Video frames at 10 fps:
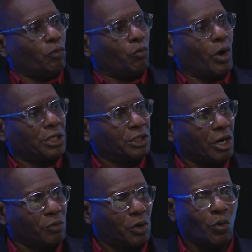what
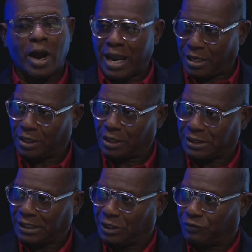you're requiring is
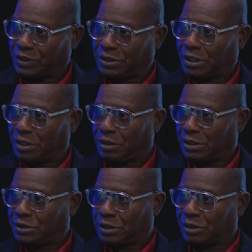as if it's
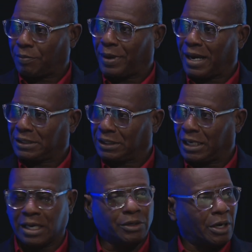a party
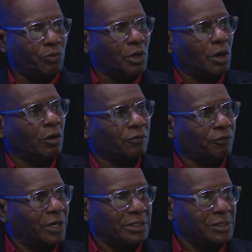and we're all
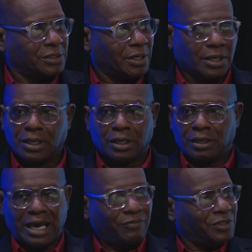friends.
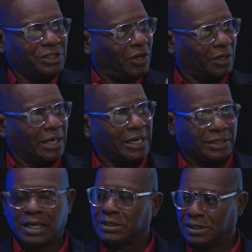Life is not like
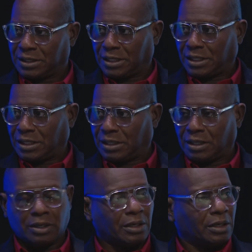that.
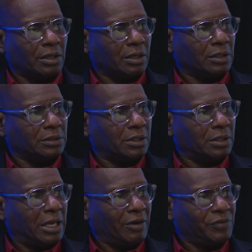
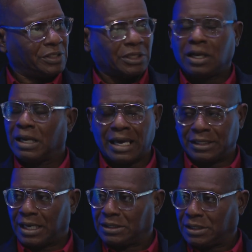Life is not like
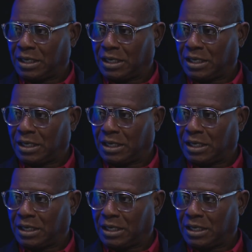that.